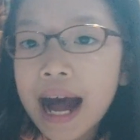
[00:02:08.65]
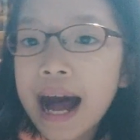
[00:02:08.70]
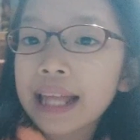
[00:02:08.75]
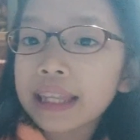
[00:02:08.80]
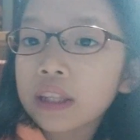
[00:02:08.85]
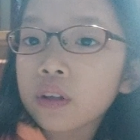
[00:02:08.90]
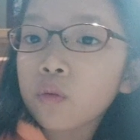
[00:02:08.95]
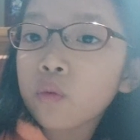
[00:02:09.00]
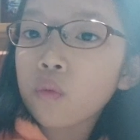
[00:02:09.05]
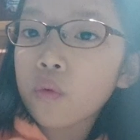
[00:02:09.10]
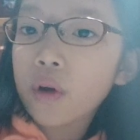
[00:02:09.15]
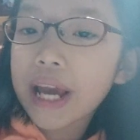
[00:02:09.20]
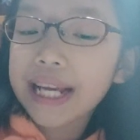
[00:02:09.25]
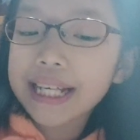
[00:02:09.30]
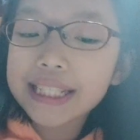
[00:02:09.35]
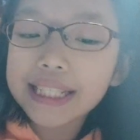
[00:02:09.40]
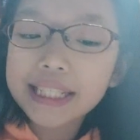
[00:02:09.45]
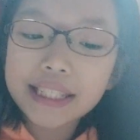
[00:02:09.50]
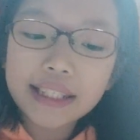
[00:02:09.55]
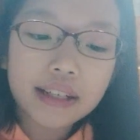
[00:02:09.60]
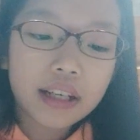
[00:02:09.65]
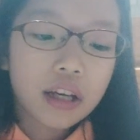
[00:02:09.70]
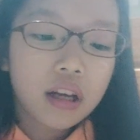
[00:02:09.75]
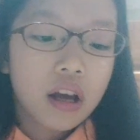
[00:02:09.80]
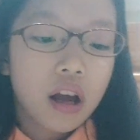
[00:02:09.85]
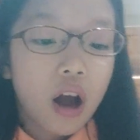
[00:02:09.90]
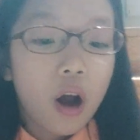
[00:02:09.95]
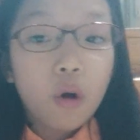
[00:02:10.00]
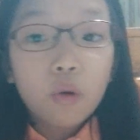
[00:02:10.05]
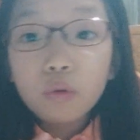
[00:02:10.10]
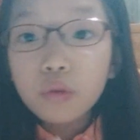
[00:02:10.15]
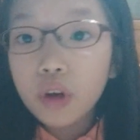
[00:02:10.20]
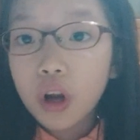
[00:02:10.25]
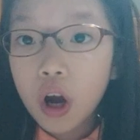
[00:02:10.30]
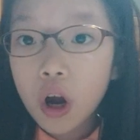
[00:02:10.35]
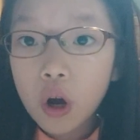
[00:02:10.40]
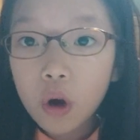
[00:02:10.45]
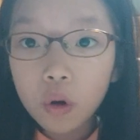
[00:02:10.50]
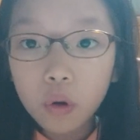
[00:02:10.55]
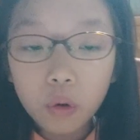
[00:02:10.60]
at the waist. Oh
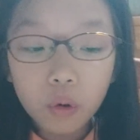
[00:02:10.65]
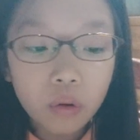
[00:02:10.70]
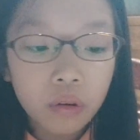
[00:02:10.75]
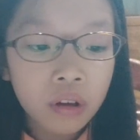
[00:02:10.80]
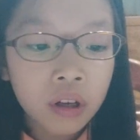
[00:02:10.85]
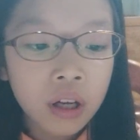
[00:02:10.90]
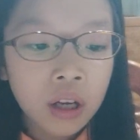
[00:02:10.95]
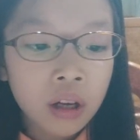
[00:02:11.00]
no!